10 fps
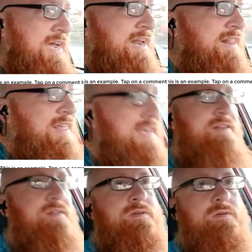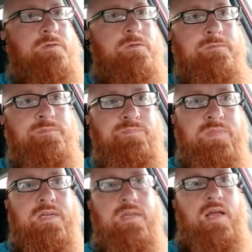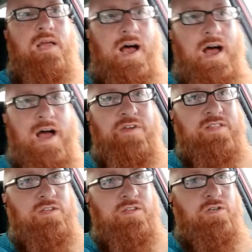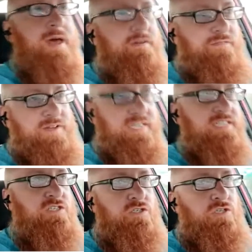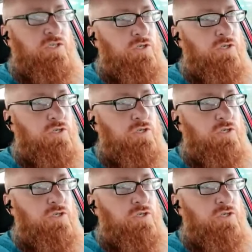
at a light. I think there's a benefit to